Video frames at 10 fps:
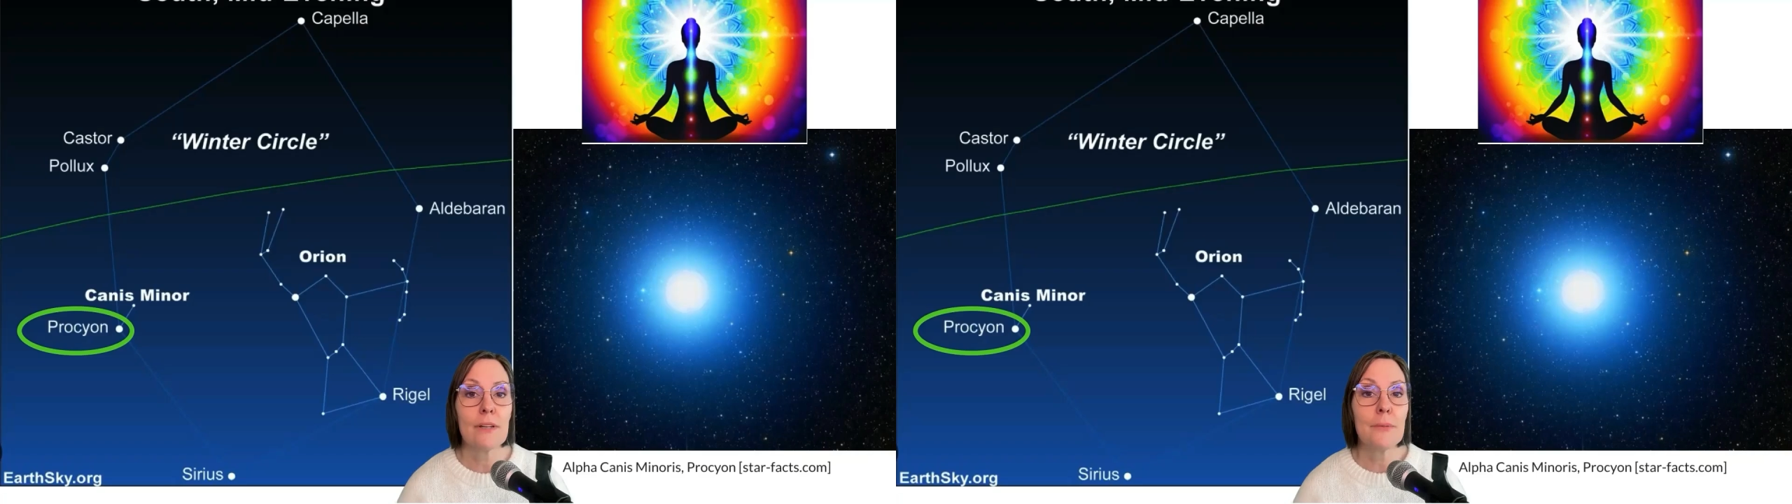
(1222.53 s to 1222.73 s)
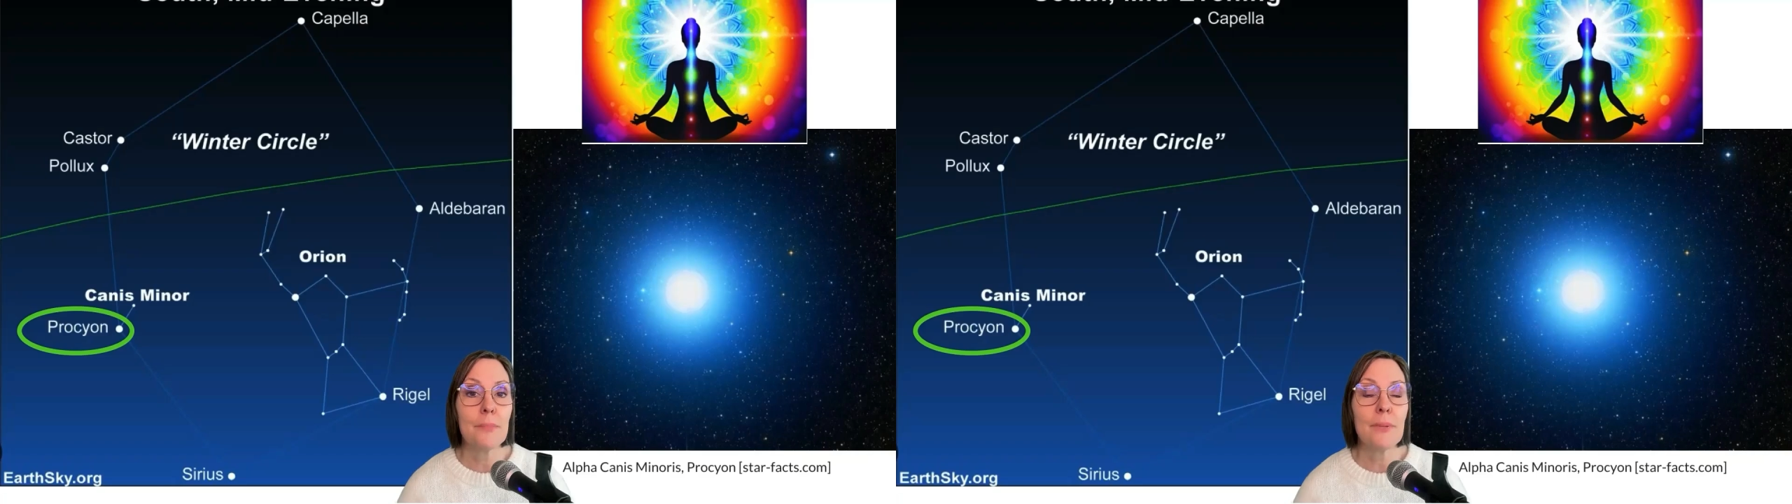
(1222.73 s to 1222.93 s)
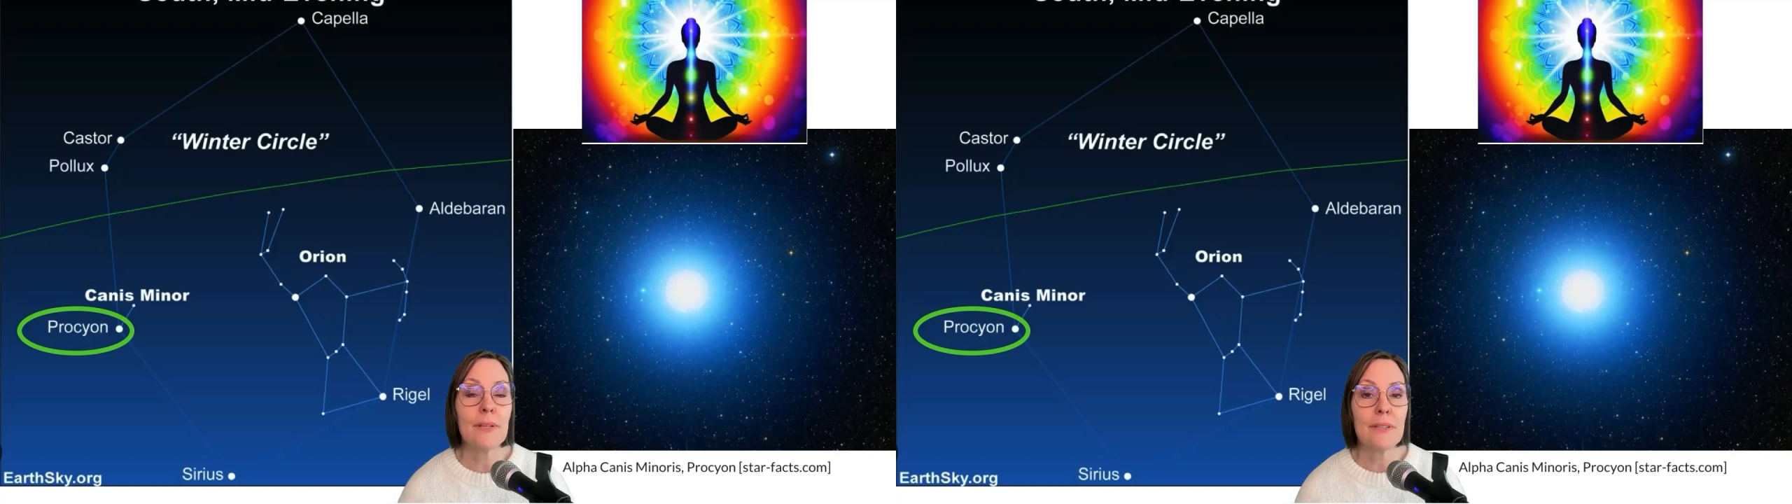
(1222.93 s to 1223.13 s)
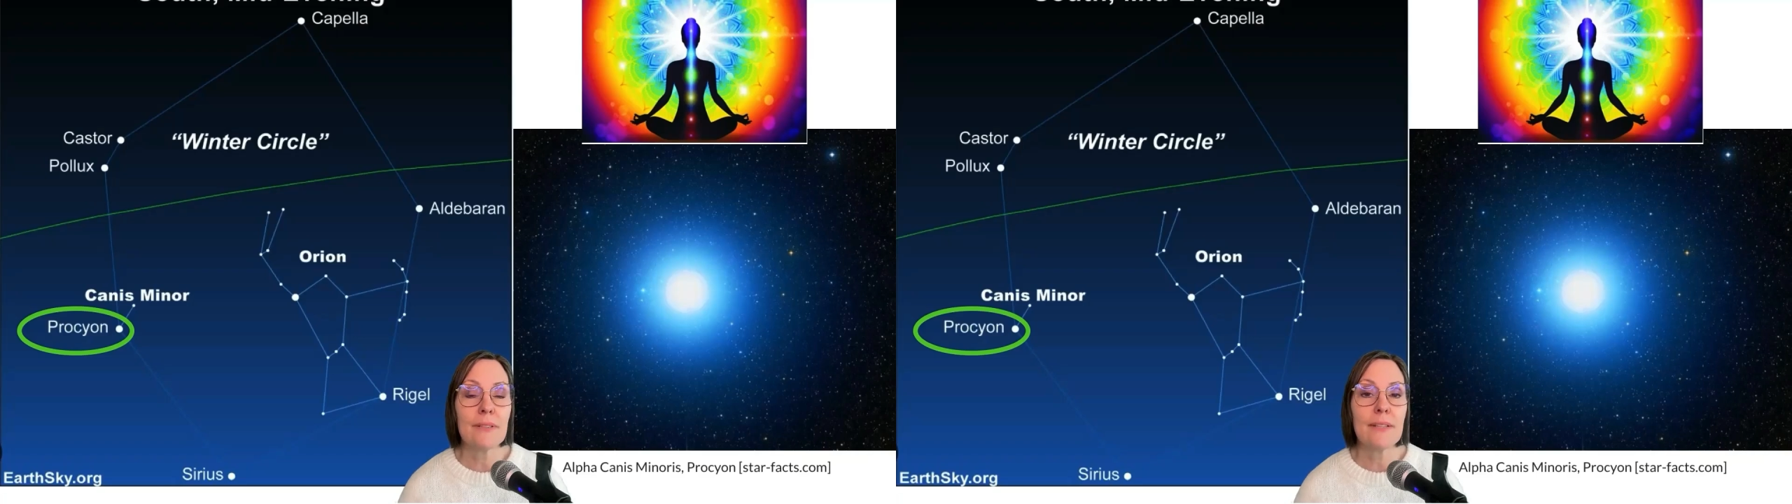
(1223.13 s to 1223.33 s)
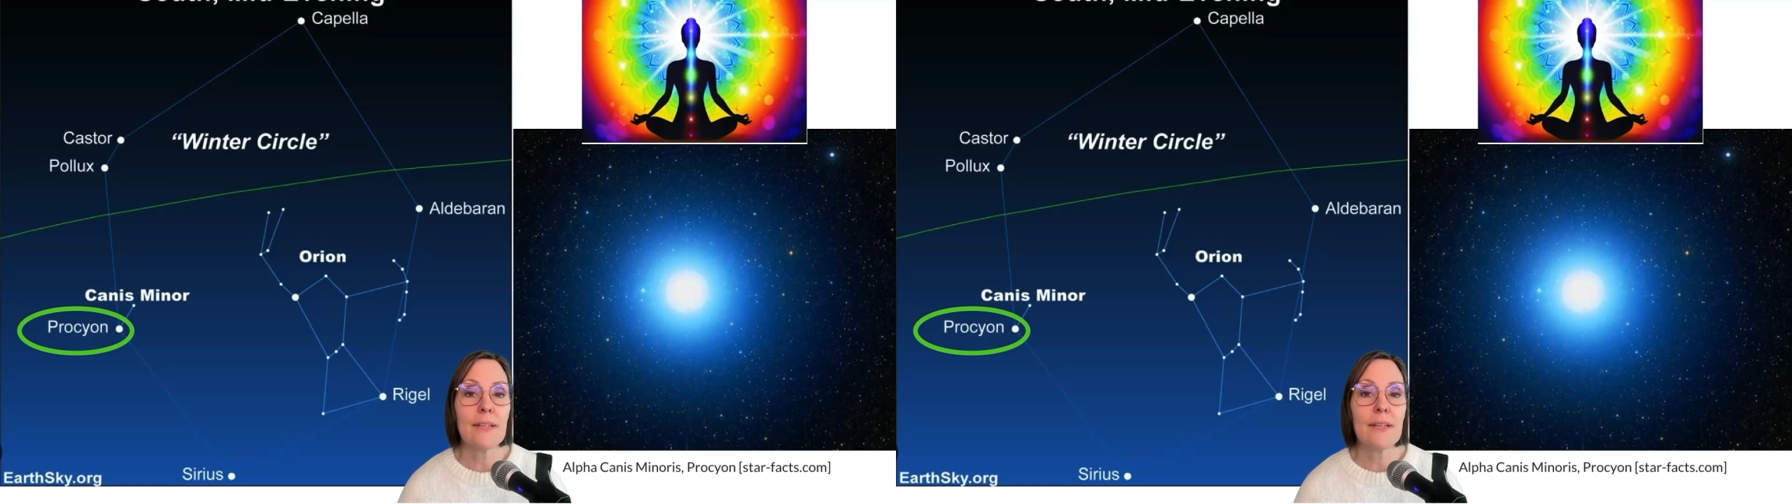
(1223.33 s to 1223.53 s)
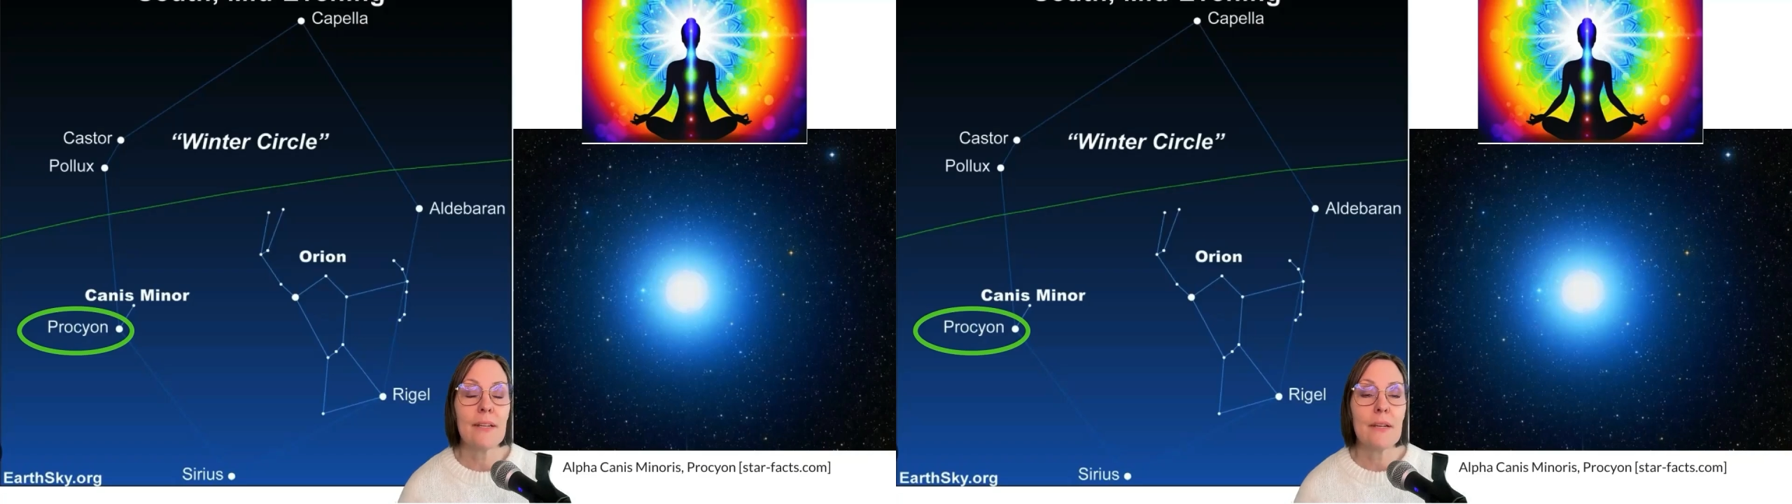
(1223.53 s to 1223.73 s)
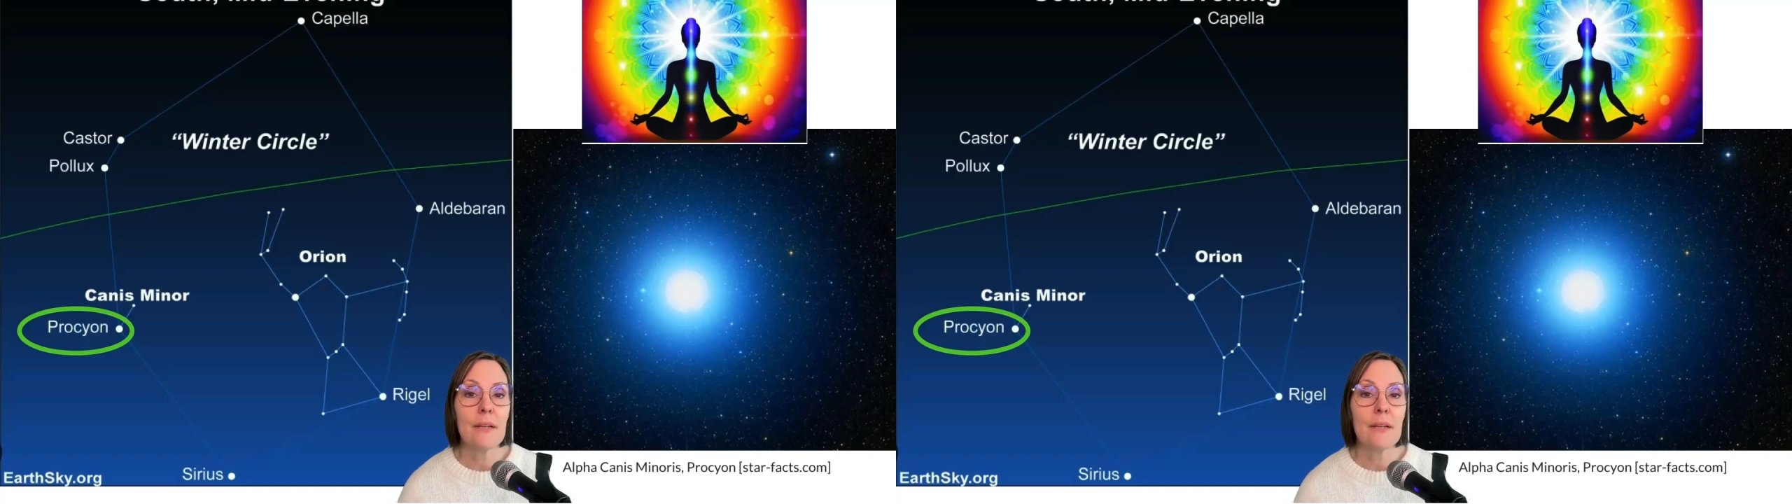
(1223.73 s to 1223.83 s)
completely